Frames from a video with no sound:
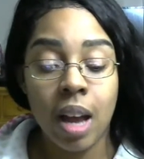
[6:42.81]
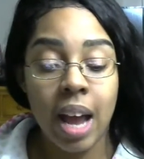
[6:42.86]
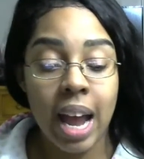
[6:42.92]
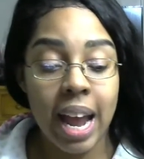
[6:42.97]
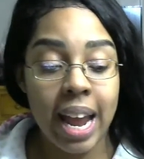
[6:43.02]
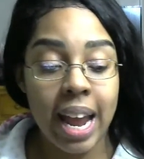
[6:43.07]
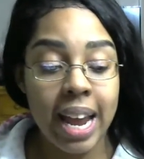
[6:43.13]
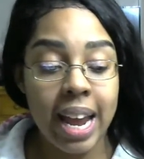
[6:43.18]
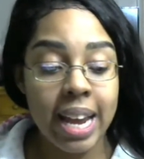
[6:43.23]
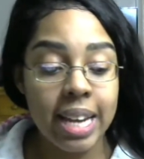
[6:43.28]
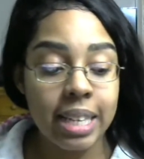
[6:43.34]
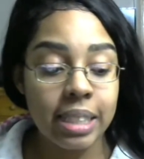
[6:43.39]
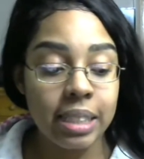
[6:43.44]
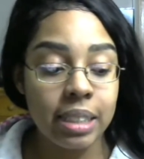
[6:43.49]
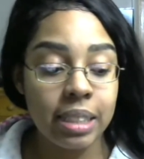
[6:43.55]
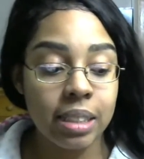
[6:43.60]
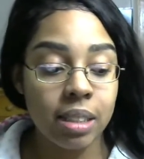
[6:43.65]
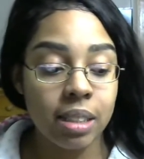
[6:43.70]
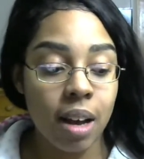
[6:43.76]

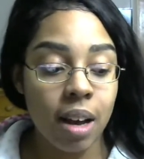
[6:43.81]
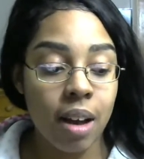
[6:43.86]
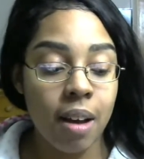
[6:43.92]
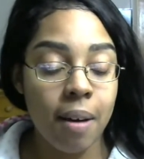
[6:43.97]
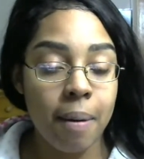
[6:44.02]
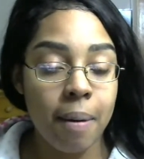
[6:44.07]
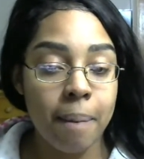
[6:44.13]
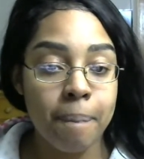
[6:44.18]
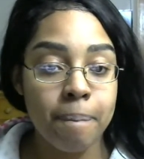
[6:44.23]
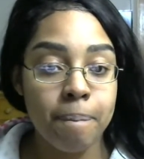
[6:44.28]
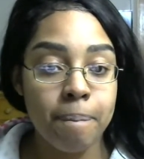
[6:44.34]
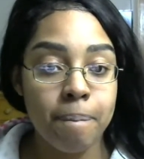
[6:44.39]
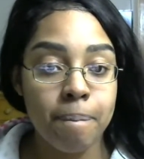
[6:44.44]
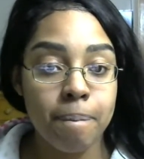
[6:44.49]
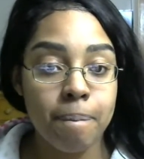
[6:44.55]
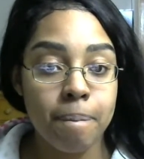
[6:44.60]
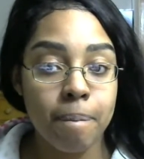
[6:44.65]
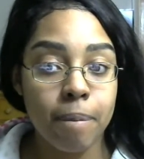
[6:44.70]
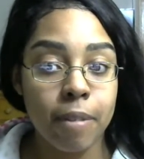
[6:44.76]
And
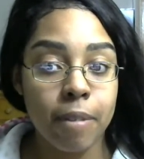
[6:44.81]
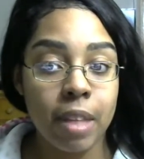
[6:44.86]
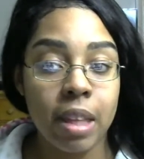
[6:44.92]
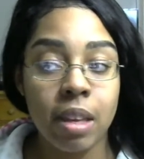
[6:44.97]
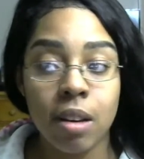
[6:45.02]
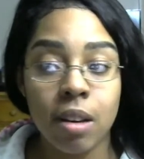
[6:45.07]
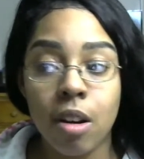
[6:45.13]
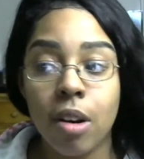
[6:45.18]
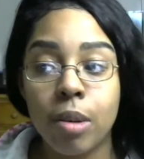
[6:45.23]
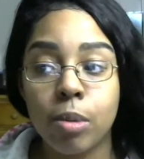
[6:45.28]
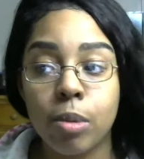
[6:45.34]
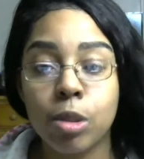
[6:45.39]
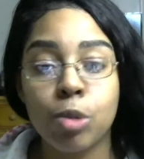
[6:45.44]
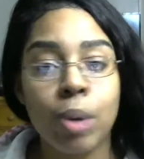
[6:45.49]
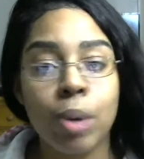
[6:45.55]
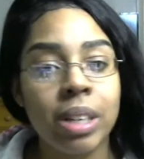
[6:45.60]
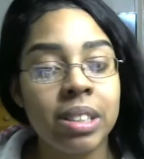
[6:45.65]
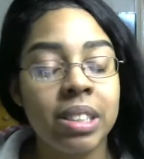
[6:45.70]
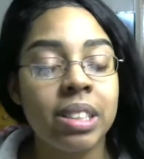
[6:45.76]
you know, it was
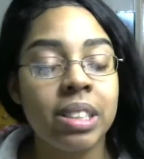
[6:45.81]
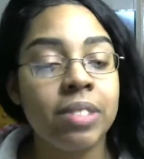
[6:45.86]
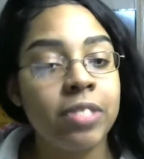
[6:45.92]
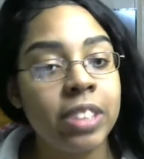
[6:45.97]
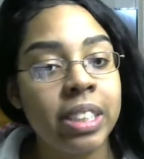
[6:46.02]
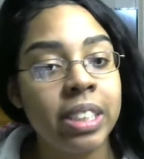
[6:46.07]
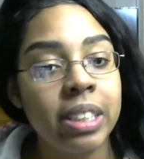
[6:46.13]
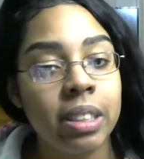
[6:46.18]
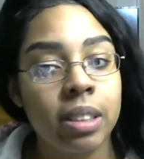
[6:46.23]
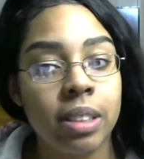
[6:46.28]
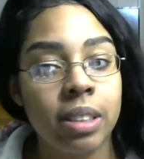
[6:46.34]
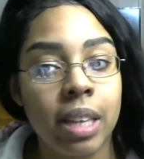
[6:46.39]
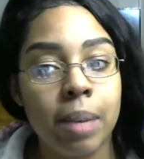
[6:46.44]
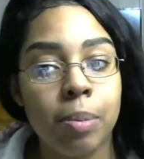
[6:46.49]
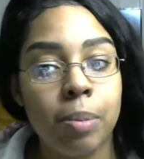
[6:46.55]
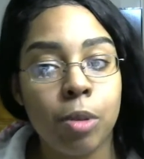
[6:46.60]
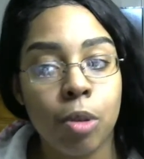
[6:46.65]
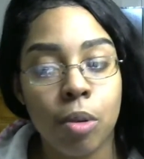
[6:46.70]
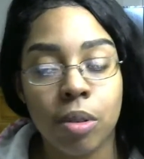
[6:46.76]
relatively in the
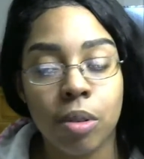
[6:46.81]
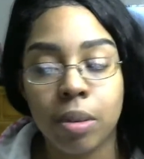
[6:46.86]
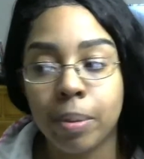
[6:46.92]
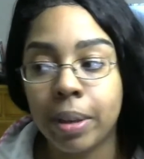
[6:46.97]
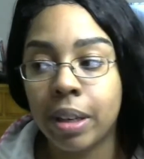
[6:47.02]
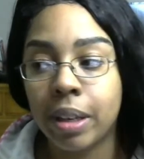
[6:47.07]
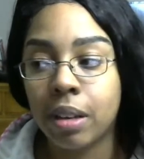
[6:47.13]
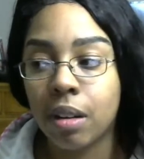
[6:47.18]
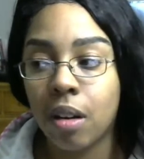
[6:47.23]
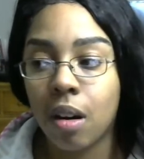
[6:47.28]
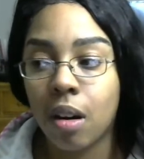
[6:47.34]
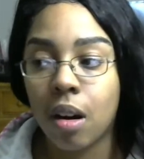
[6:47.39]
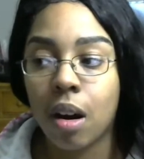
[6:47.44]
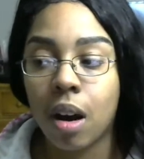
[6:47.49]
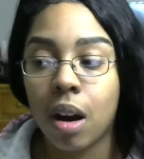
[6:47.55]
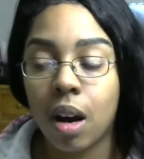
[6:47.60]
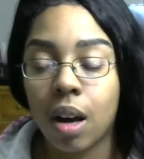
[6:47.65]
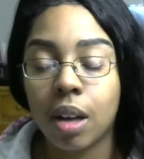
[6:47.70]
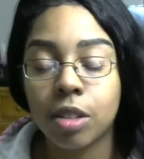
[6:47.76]
same tournament
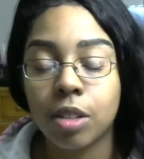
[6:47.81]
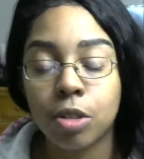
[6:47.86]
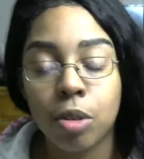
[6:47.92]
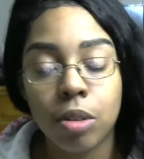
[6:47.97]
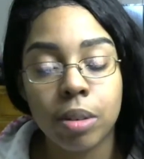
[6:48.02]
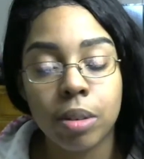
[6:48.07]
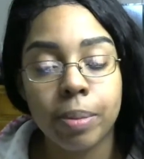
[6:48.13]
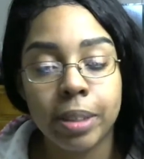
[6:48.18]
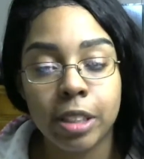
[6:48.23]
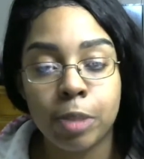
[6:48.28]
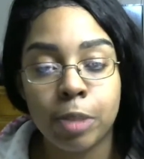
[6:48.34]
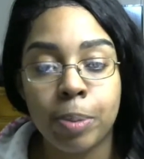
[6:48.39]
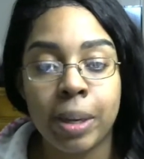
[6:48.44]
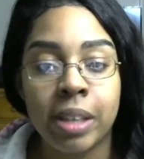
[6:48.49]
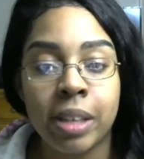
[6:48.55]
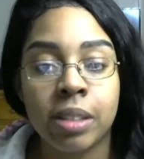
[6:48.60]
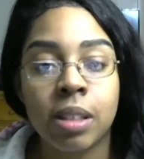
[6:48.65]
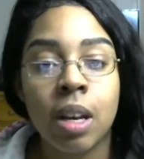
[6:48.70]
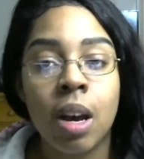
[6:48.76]

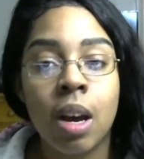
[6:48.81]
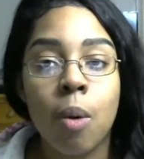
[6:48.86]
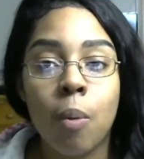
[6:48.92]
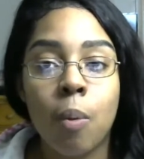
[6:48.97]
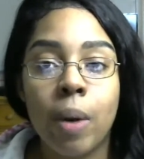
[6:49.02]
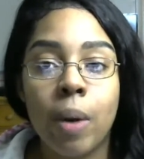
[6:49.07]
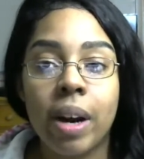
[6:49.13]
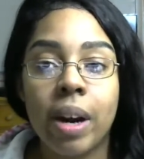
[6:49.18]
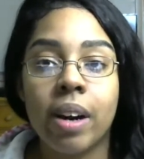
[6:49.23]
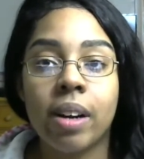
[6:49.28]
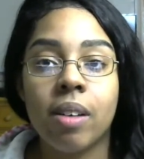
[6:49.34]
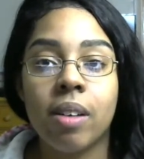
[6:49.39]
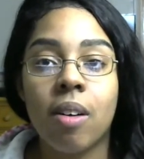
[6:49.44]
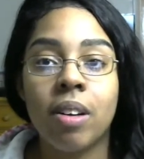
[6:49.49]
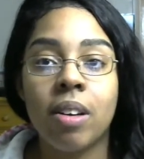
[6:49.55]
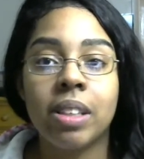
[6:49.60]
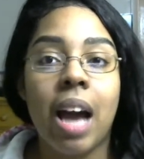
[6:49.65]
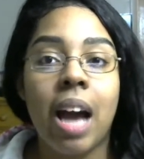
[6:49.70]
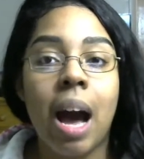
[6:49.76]
space, where
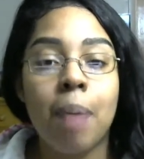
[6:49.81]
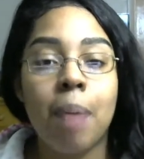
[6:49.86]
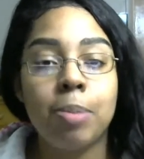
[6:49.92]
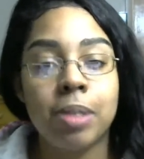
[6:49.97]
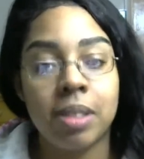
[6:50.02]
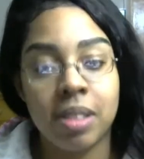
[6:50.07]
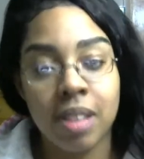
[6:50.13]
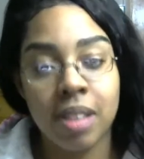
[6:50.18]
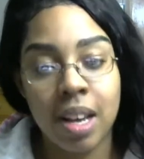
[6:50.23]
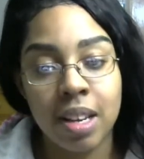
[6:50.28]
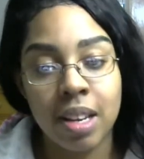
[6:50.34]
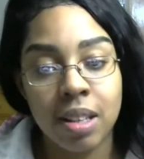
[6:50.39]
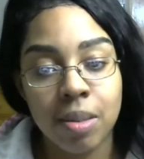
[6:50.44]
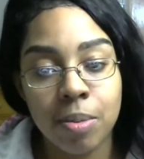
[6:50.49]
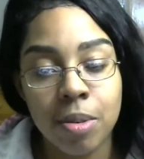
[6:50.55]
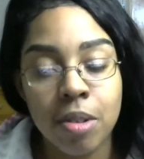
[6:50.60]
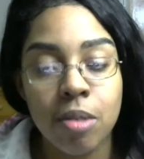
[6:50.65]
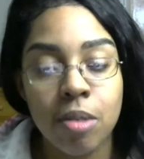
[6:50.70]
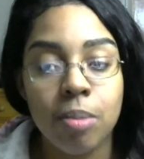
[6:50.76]
on the opposite side of the
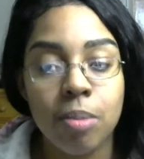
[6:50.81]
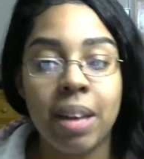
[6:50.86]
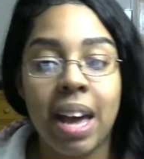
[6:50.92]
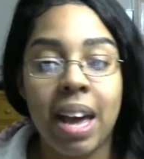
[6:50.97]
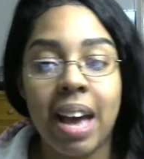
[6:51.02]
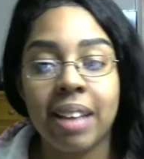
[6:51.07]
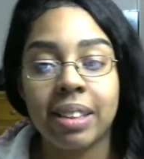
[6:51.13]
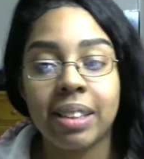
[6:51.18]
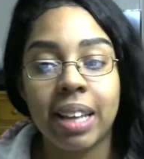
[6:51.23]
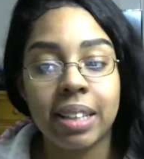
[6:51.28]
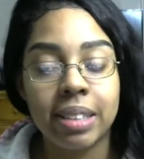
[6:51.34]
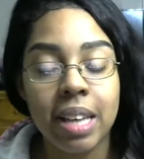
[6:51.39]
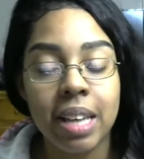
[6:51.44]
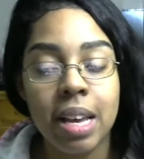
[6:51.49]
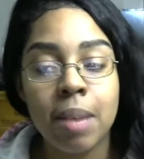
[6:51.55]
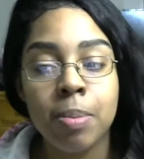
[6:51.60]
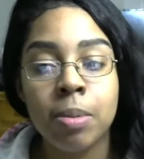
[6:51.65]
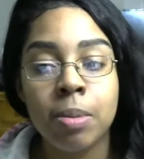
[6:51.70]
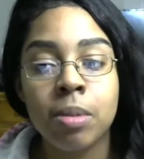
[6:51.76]
room they had like
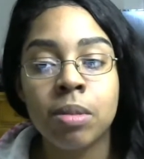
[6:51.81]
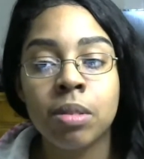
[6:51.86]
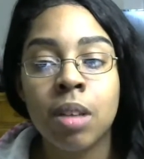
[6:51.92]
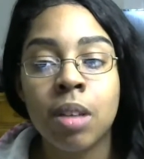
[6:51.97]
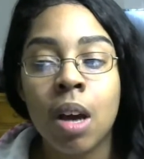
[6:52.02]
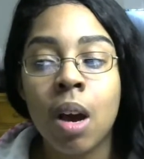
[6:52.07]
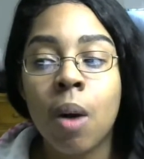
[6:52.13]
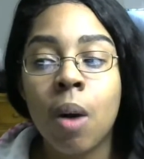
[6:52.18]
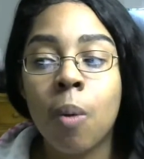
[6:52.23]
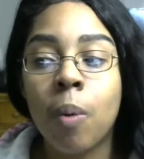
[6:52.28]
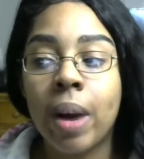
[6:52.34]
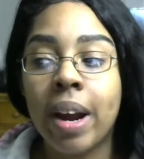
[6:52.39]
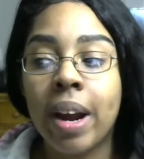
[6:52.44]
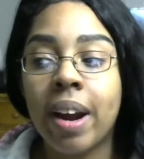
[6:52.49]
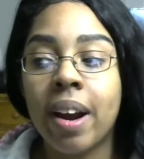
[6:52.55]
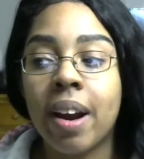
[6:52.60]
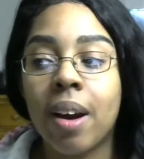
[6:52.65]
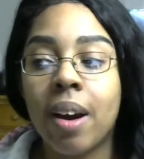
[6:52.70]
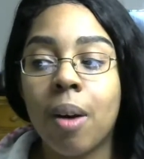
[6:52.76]
tables
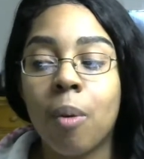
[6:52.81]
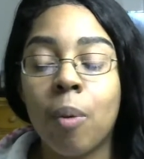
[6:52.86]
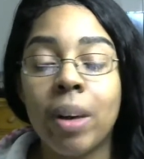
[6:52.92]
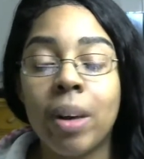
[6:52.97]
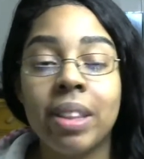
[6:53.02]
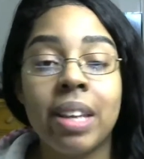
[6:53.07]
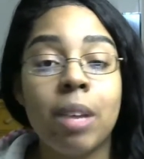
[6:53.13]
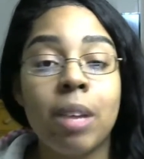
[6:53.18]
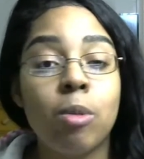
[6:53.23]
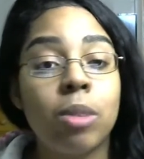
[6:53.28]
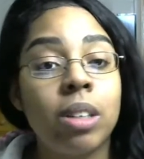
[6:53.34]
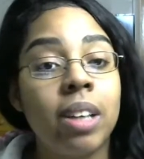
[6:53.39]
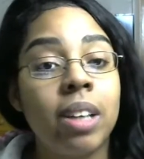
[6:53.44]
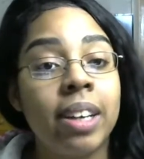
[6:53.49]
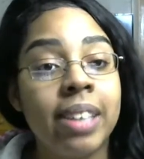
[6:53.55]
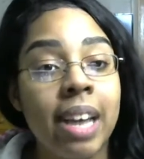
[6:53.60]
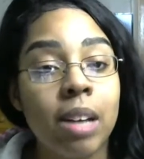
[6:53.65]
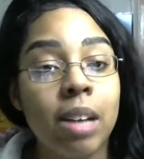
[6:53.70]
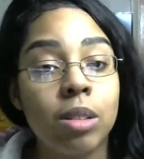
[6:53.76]
where when they would
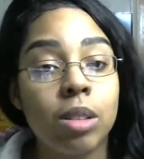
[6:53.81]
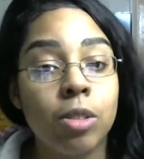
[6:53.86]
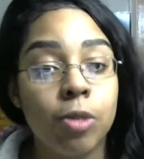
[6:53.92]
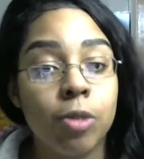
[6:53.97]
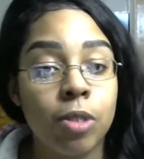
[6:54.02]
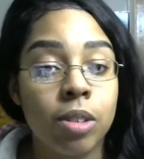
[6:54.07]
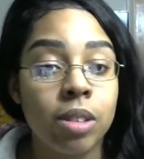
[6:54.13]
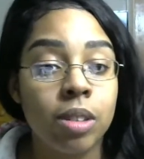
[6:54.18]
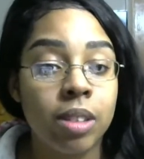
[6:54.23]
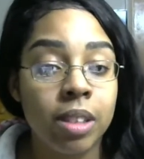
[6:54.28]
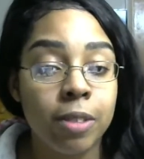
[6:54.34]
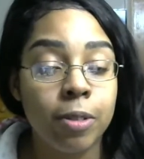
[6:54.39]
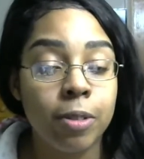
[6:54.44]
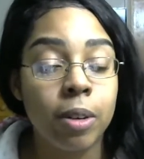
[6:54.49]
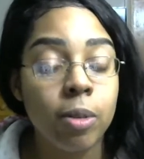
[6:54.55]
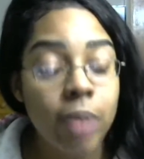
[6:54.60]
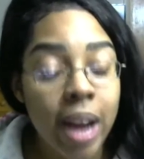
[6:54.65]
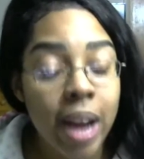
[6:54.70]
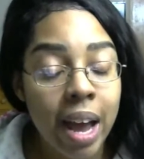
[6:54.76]
announce for the
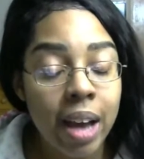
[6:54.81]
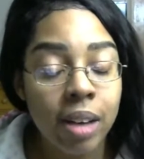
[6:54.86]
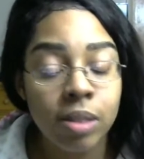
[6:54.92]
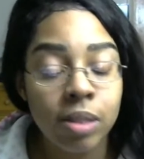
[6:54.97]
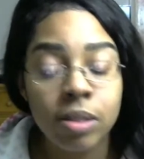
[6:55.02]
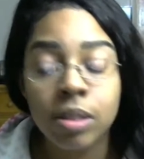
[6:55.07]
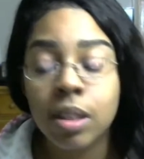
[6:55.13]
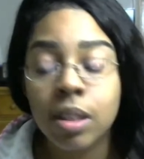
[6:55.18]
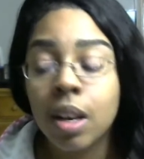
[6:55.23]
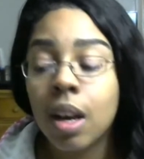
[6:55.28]
different rounds,